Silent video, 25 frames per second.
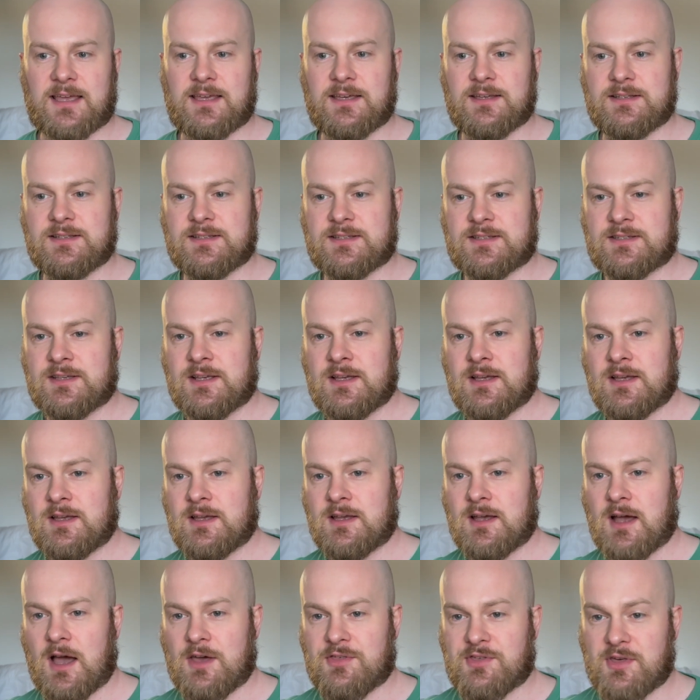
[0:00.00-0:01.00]
is,
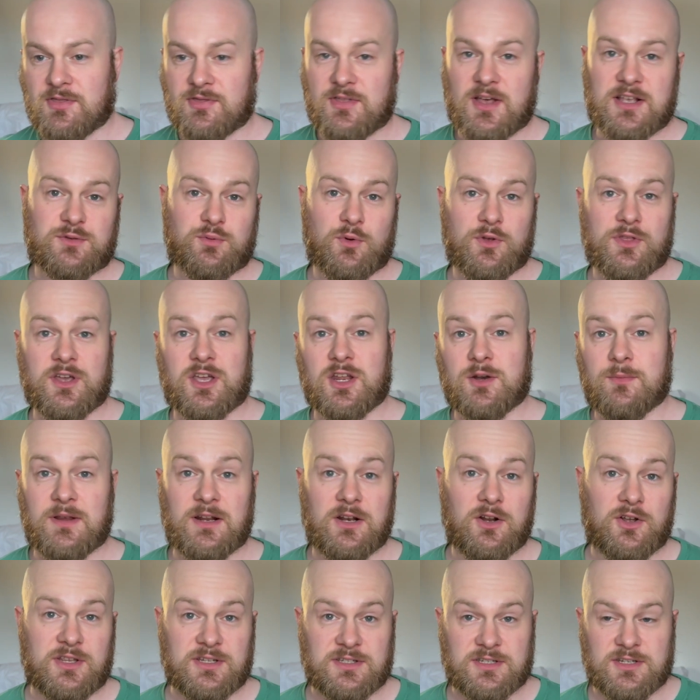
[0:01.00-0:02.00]
I think that's what they're going to be
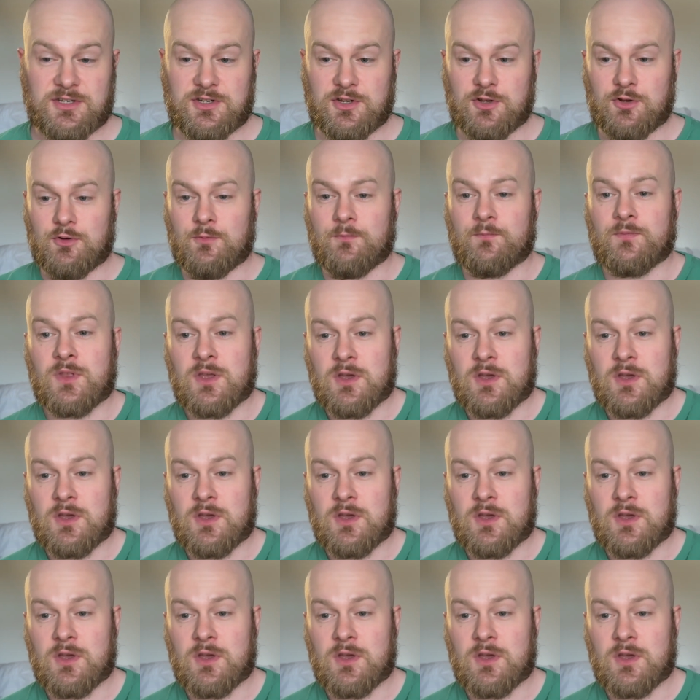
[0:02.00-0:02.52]
looking to do.